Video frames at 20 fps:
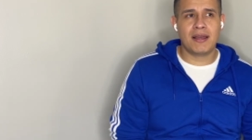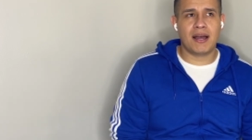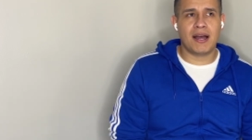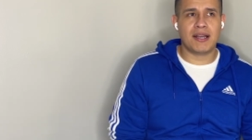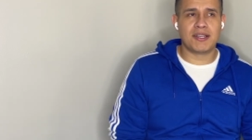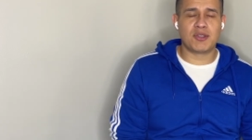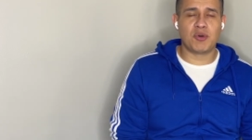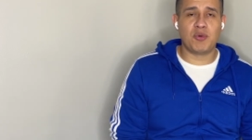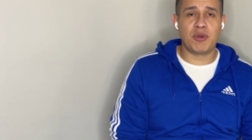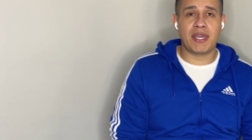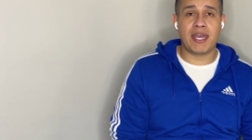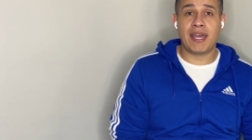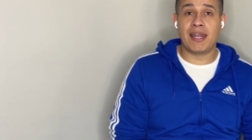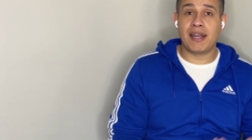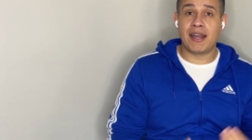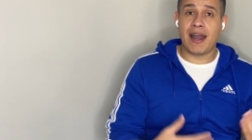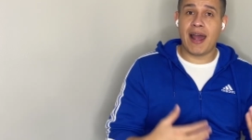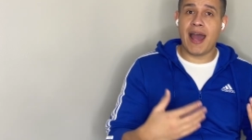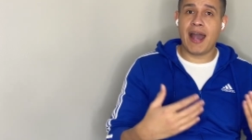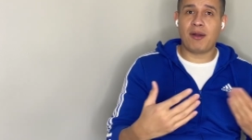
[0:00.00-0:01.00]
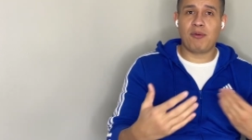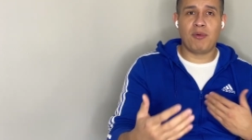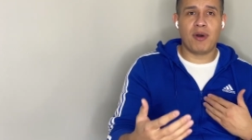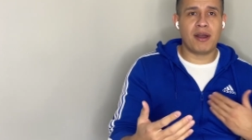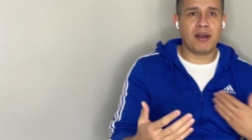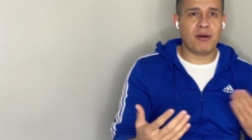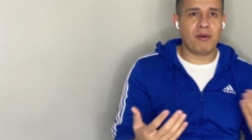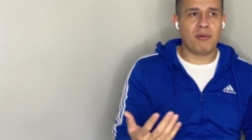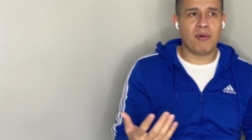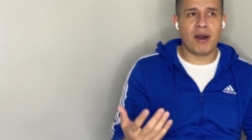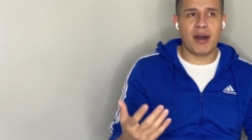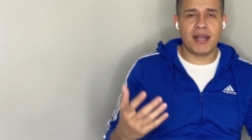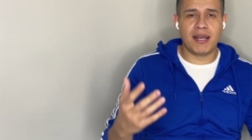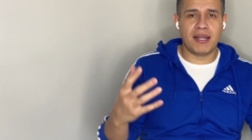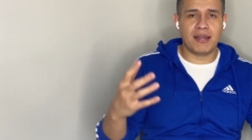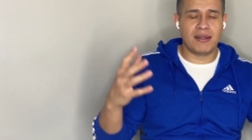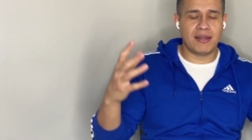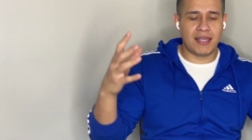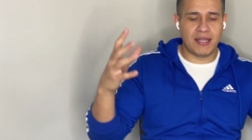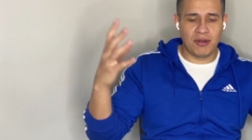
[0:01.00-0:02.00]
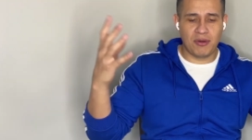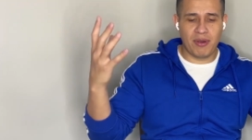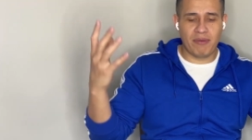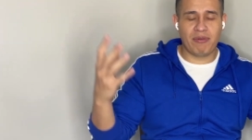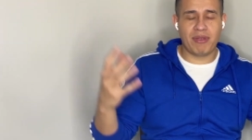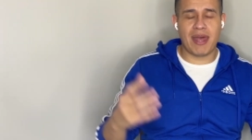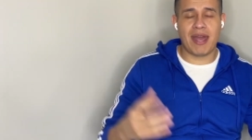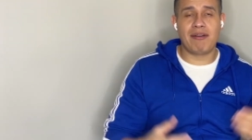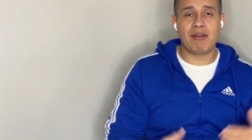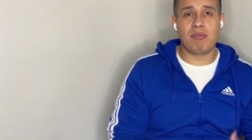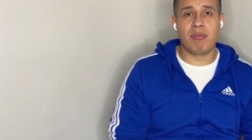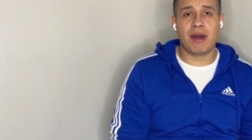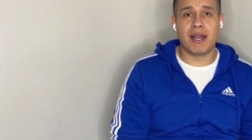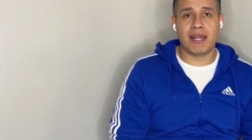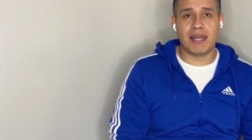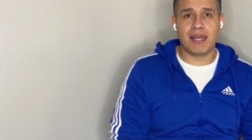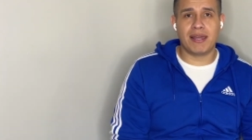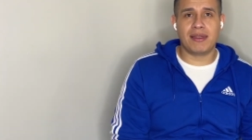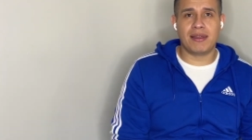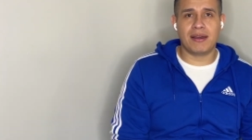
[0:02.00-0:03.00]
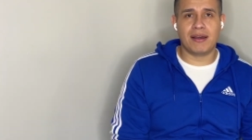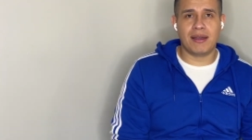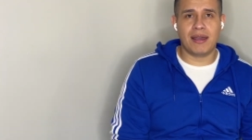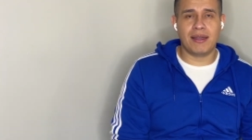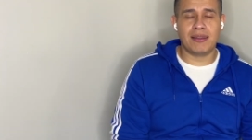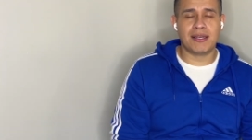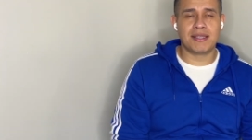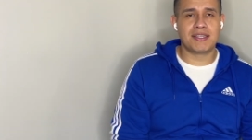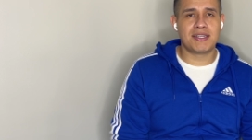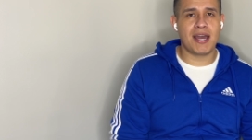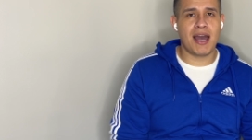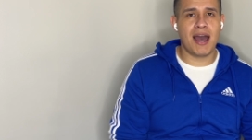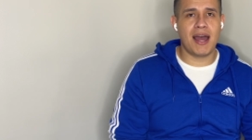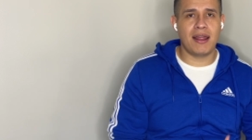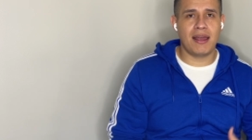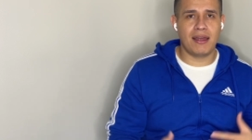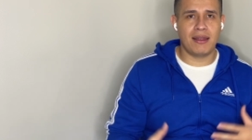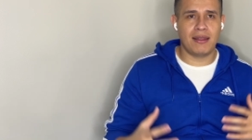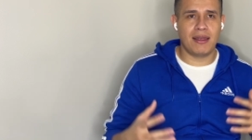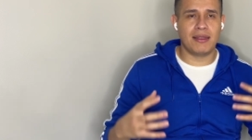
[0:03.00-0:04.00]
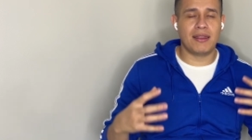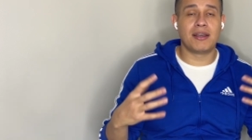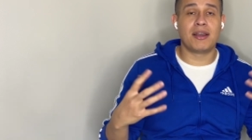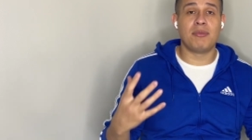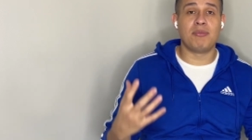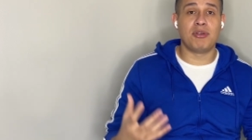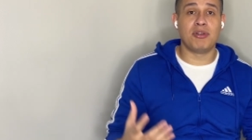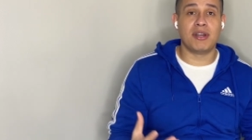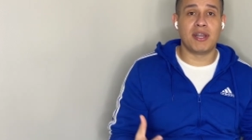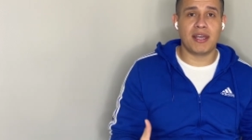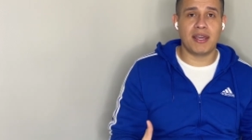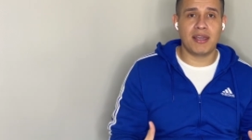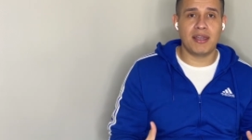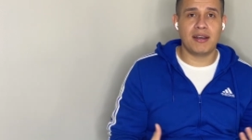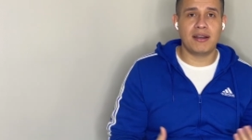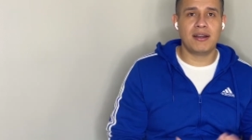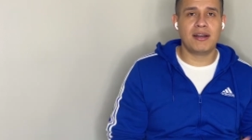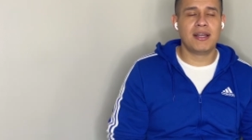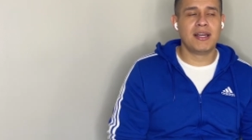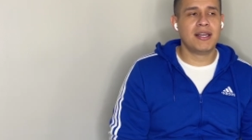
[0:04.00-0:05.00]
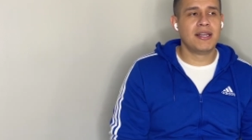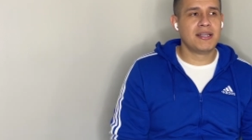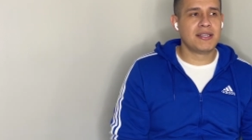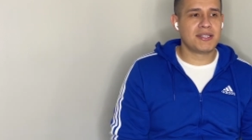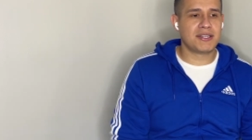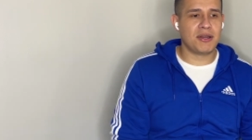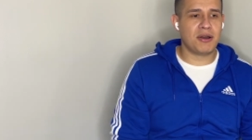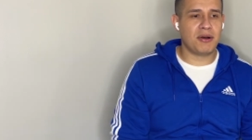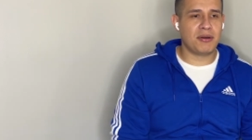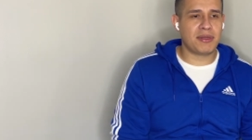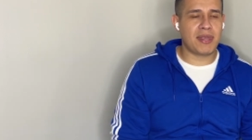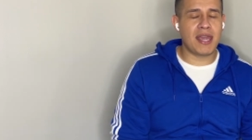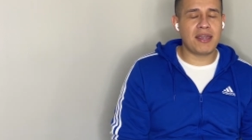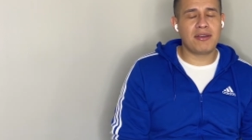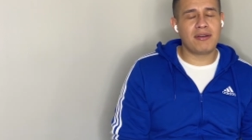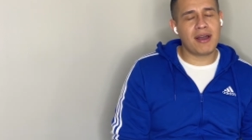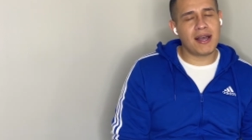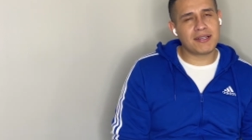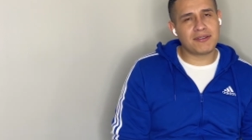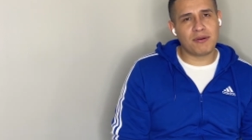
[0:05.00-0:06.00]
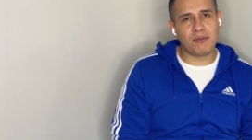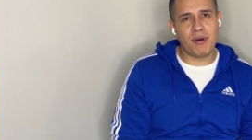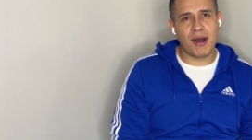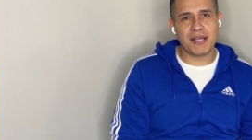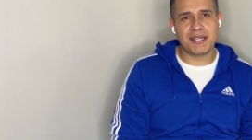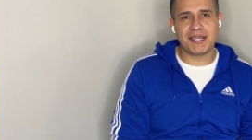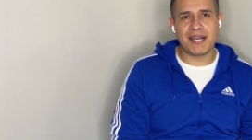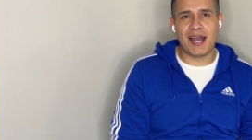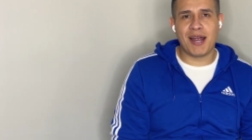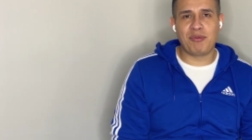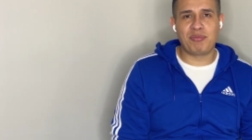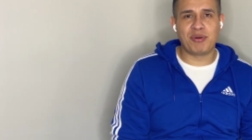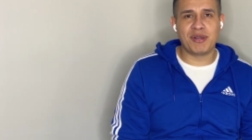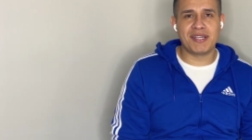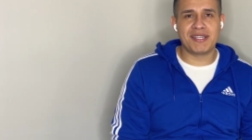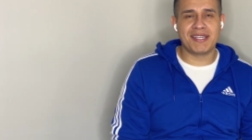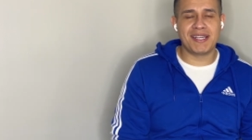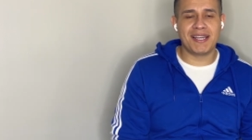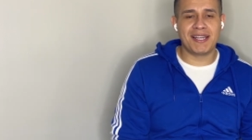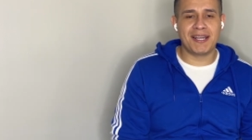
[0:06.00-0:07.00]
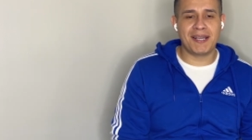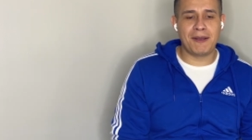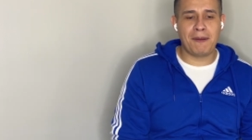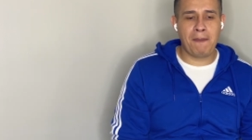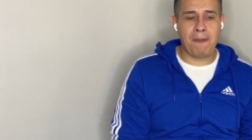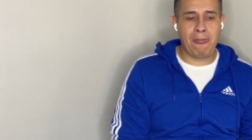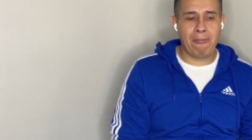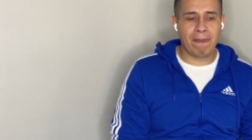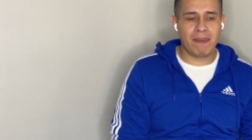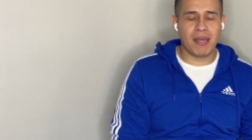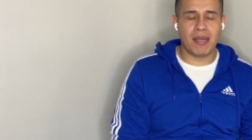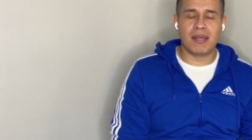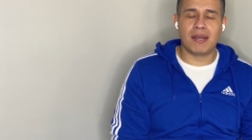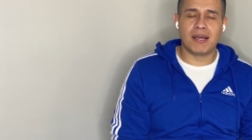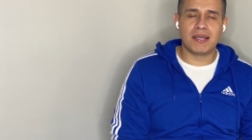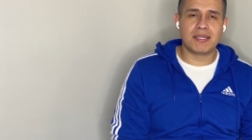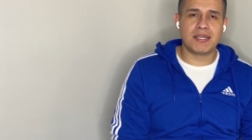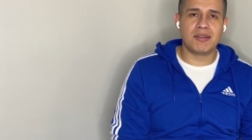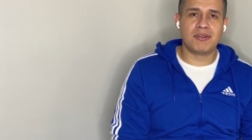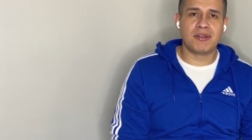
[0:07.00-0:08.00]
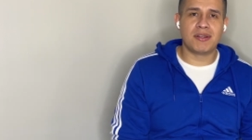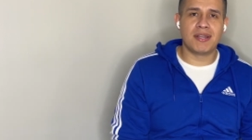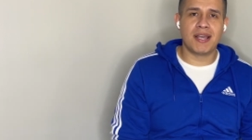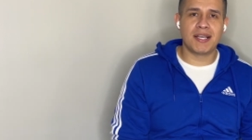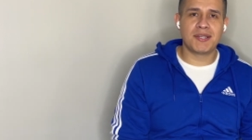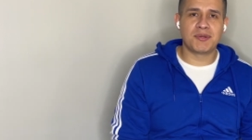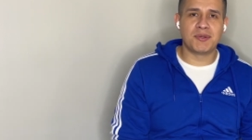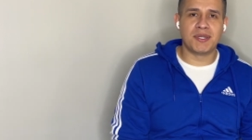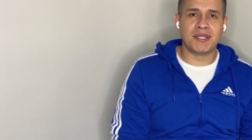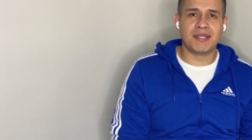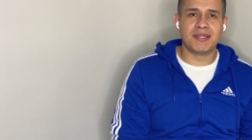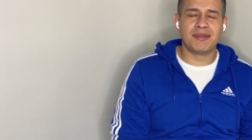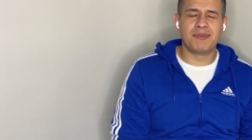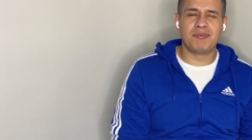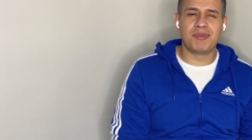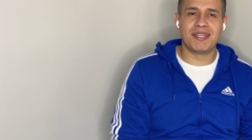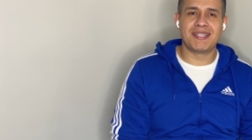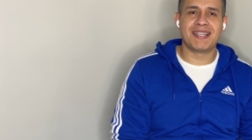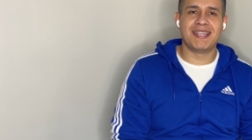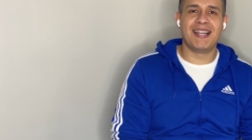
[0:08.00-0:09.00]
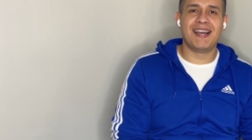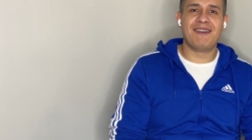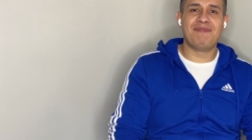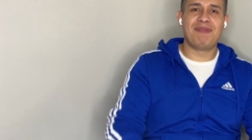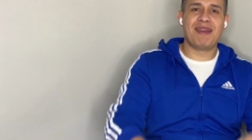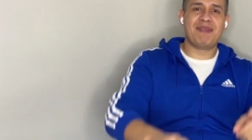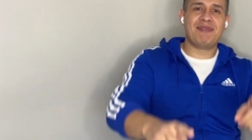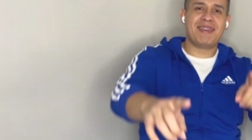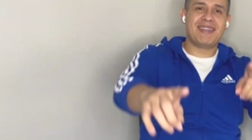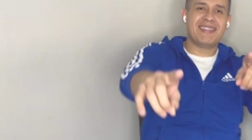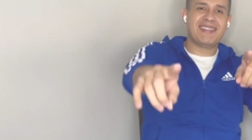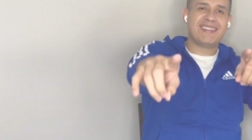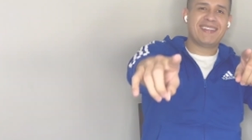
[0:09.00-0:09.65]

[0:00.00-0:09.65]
uh, so we can interact one on one and you know with everybody in the in the chat and in the community here. So thank you guys for watching. I appreciate it, and I'll see you in the next one. Peace and love, baby.